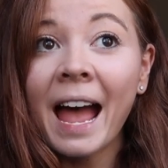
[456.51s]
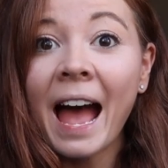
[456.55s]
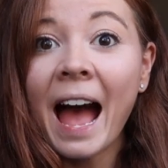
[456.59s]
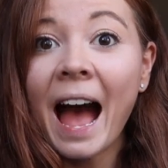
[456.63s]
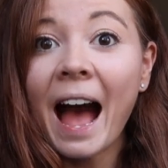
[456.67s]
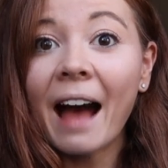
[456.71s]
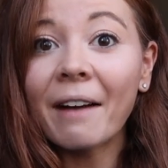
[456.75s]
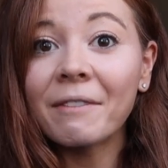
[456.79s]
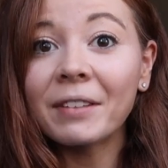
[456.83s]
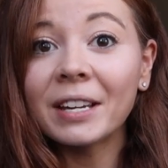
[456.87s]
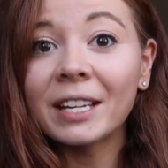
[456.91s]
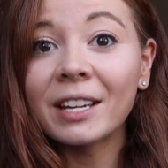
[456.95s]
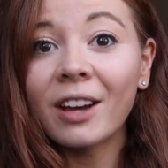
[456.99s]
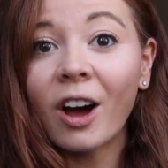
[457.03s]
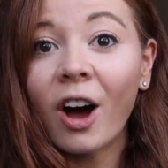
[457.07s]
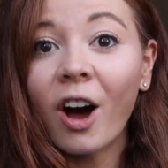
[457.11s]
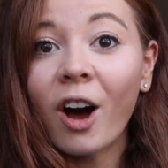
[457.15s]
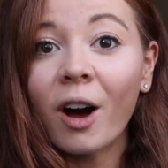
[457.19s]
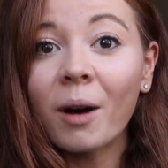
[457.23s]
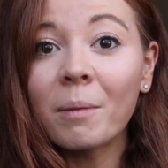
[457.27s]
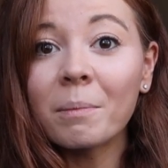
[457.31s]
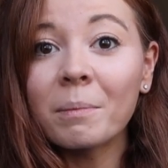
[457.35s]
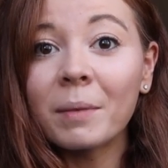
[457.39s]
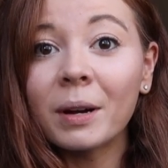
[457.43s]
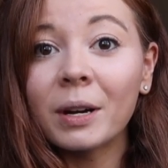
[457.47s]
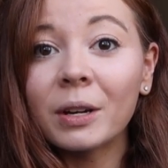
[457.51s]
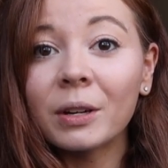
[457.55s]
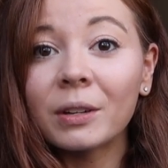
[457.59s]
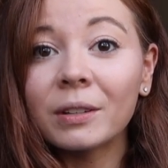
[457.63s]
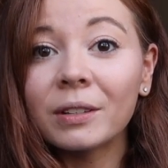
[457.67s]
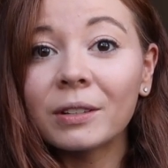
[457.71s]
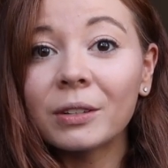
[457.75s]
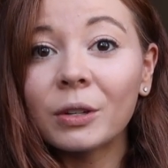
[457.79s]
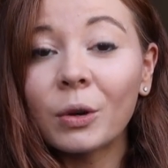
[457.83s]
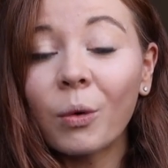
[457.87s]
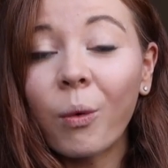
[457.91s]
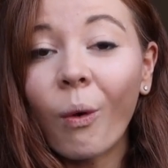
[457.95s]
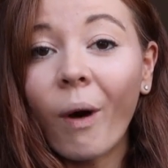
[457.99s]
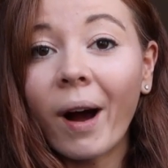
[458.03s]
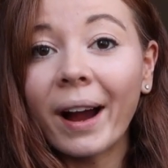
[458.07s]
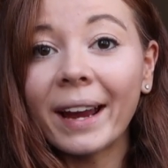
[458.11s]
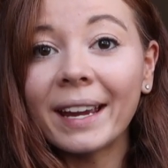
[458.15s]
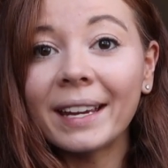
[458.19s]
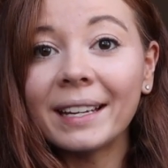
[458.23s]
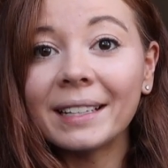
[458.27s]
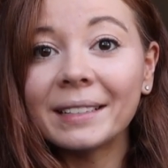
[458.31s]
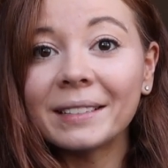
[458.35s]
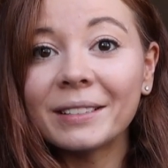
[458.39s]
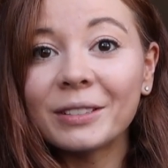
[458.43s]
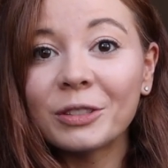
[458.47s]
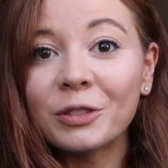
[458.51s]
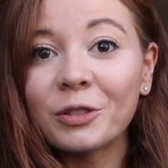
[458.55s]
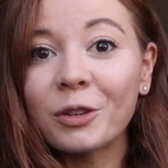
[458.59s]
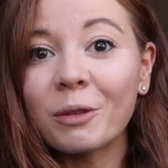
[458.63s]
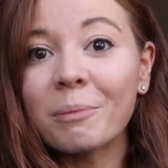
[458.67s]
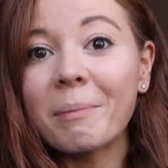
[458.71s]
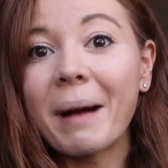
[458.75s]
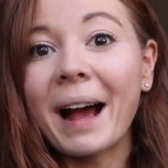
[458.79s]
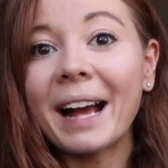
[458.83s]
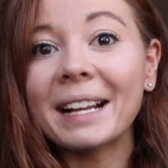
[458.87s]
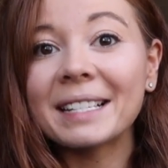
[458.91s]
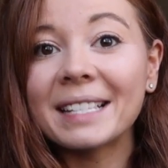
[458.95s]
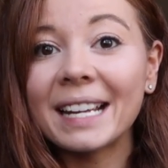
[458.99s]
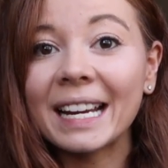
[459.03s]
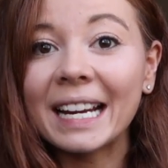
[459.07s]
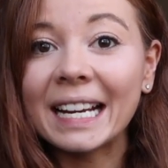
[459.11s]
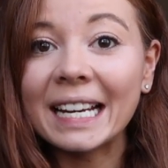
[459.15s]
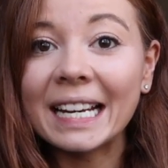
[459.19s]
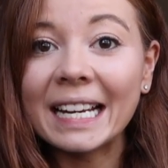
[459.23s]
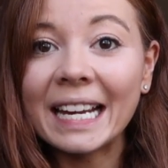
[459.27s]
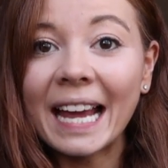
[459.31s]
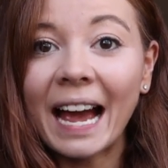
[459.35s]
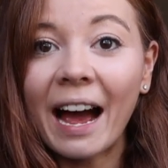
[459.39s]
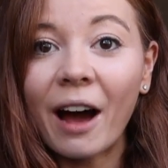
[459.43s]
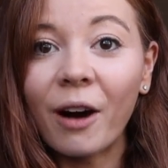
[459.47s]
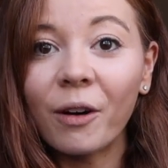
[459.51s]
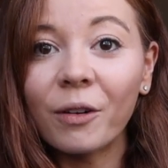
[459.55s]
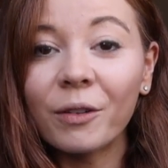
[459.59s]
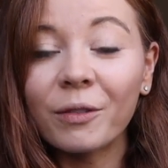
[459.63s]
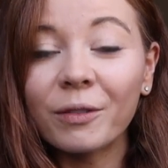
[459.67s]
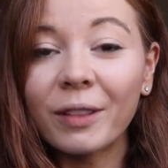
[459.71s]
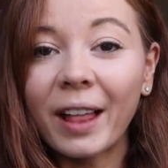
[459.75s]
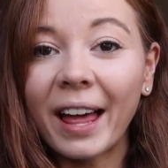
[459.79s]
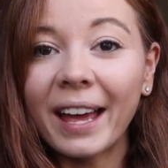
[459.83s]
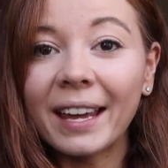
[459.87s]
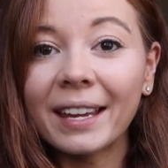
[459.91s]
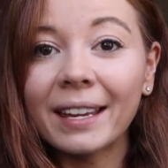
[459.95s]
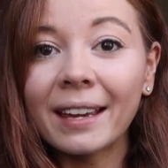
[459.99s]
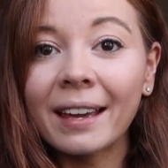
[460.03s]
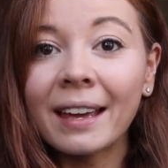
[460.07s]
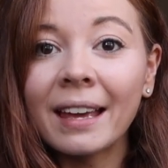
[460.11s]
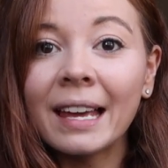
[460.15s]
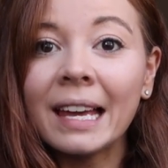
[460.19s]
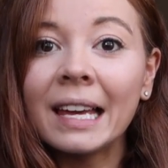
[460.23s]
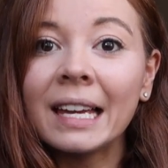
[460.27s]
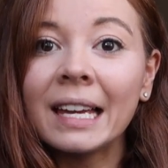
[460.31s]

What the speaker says: Having come quite dramatically out of like